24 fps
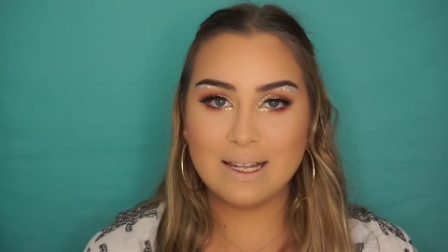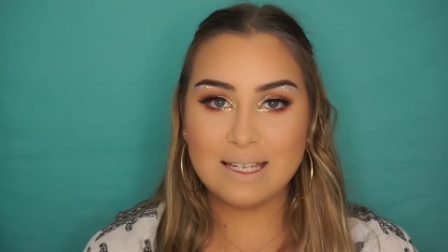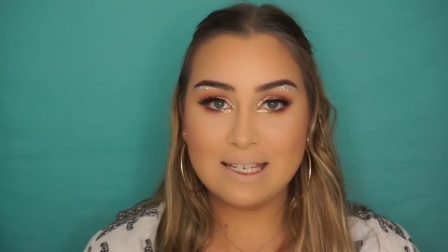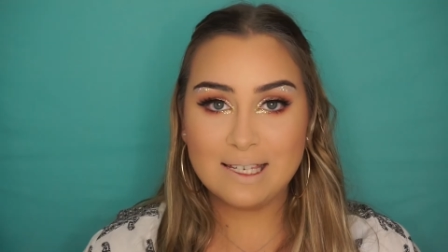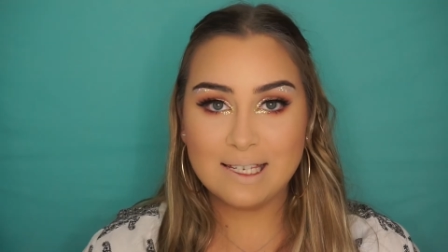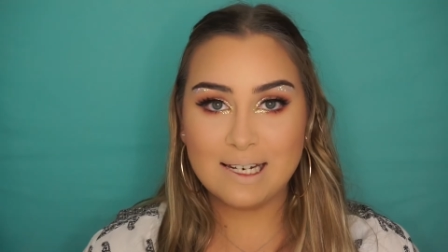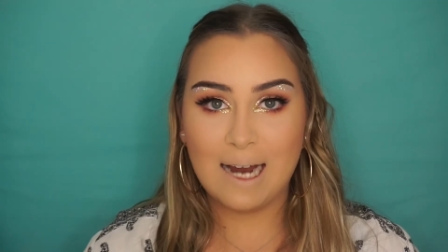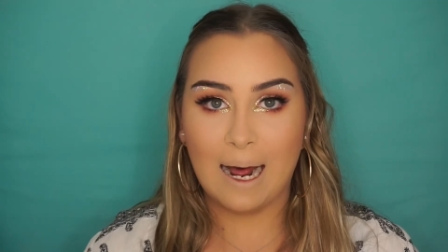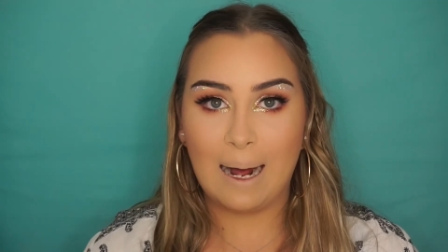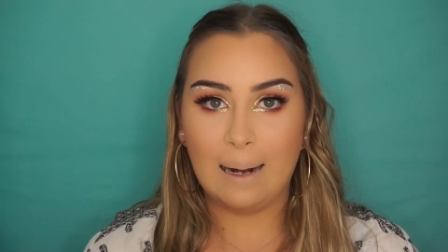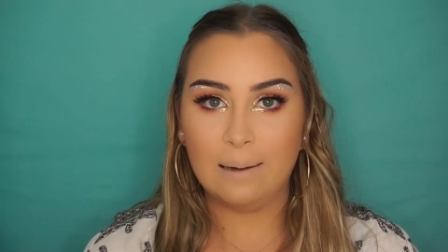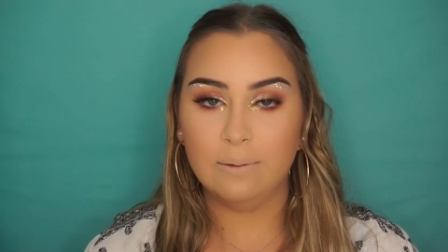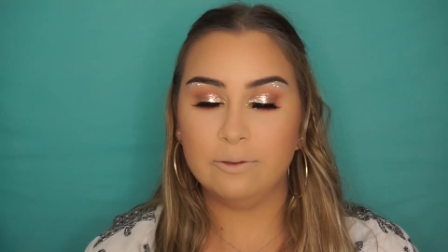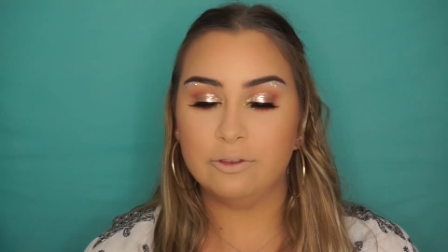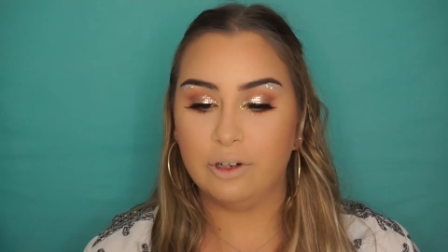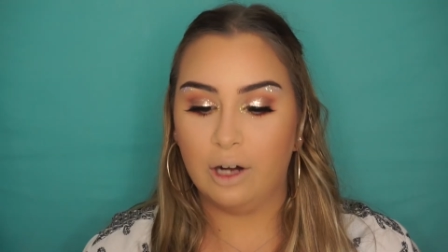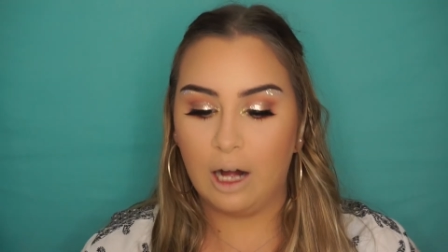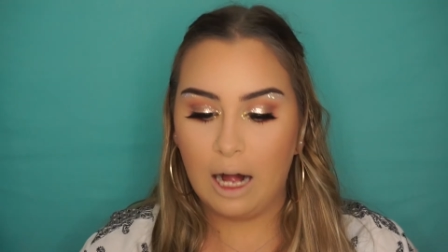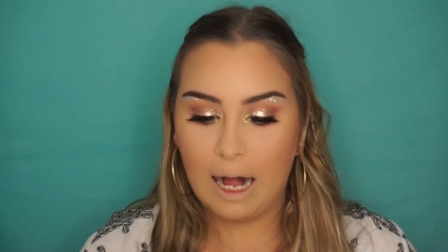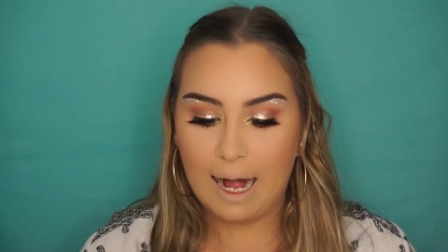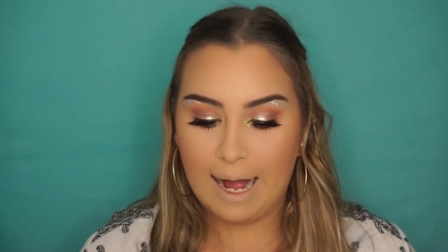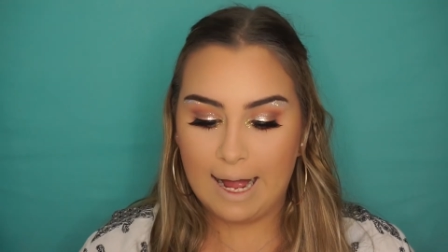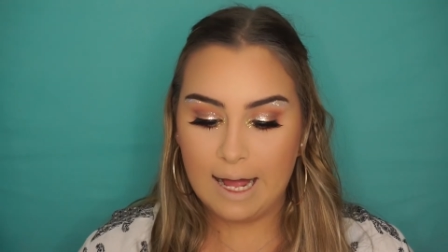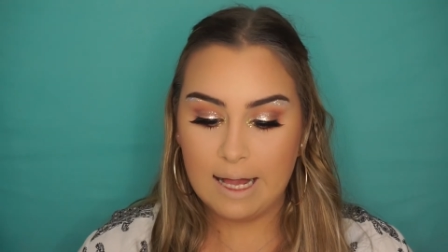it's time for
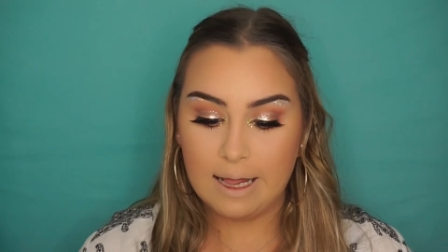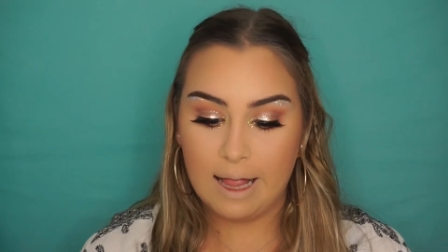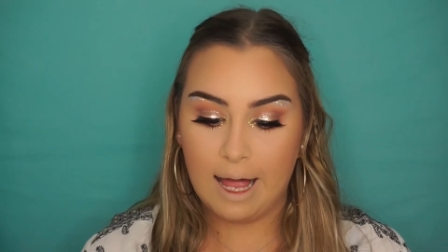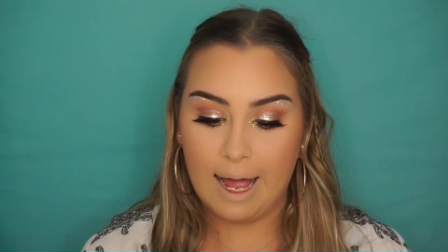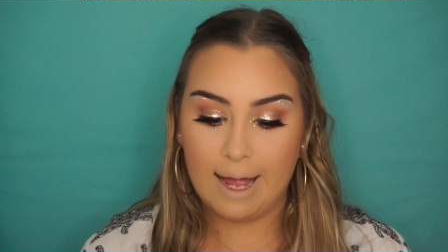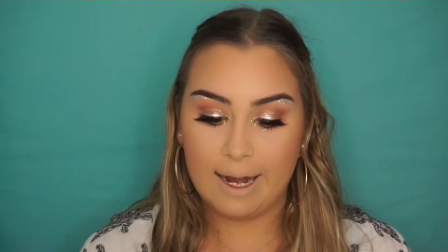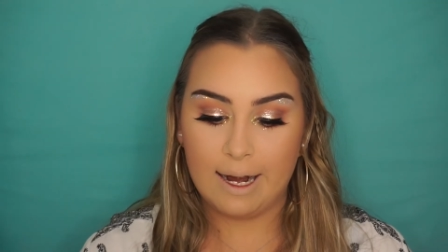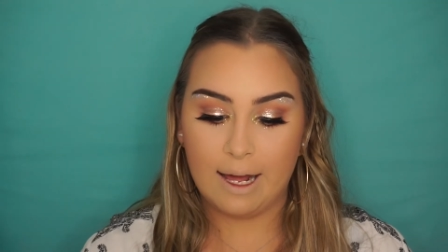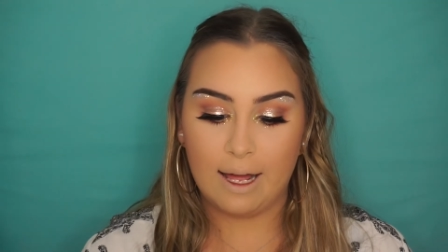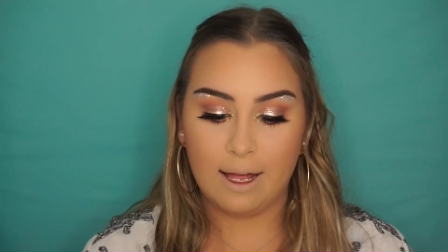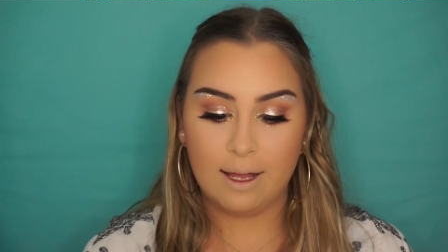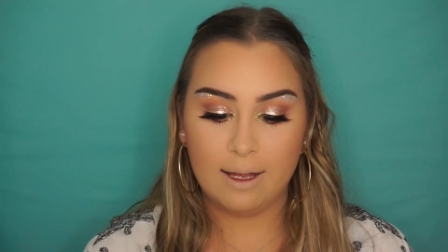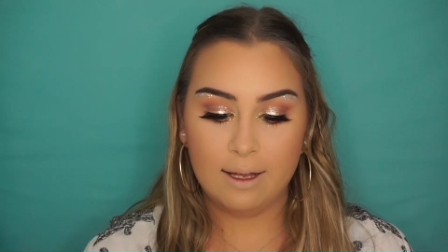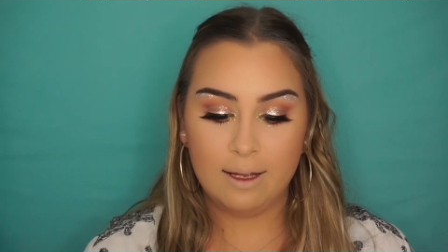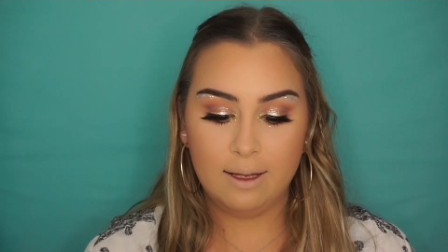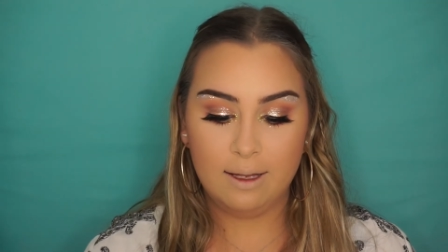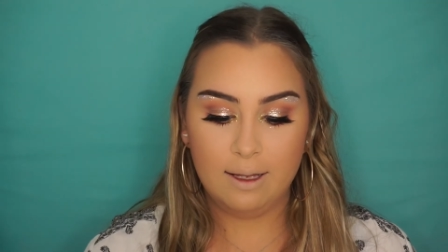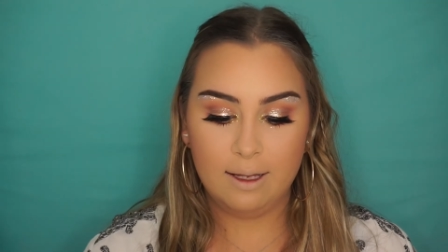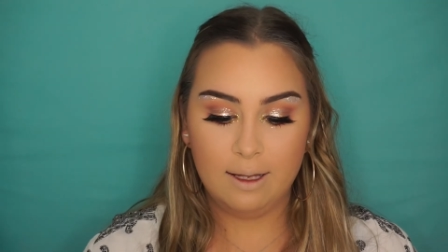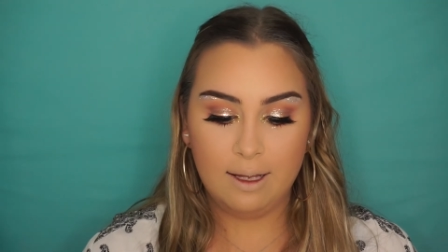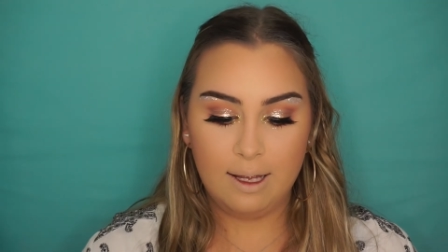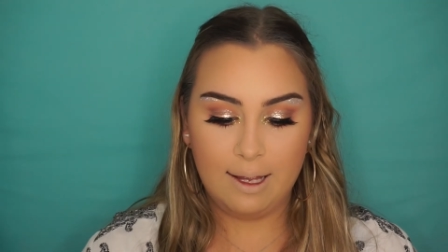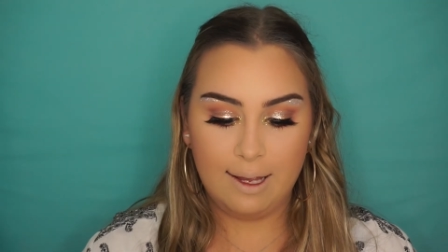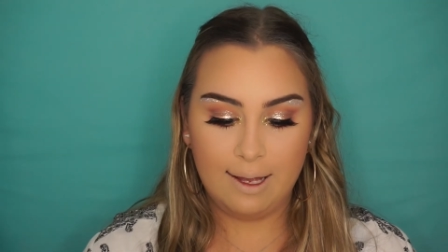highlighter,
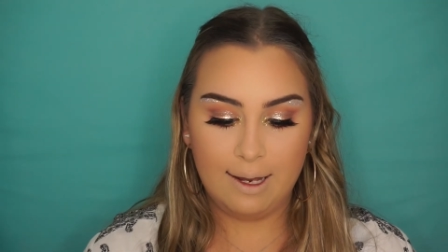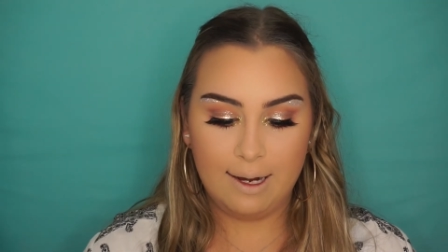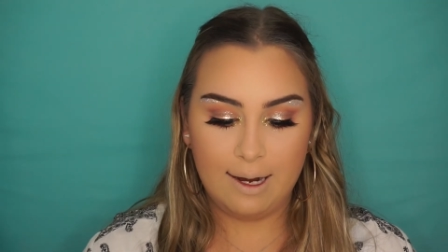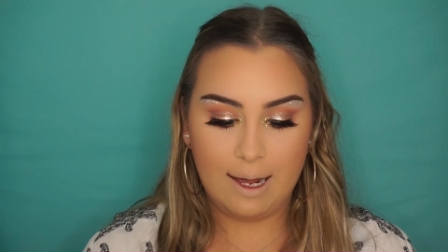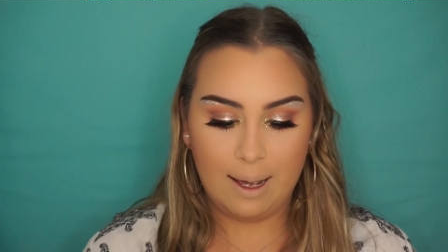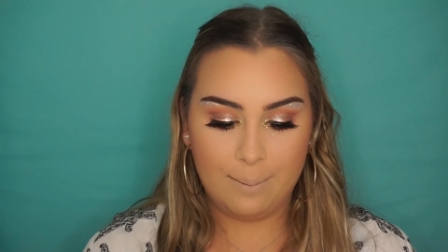and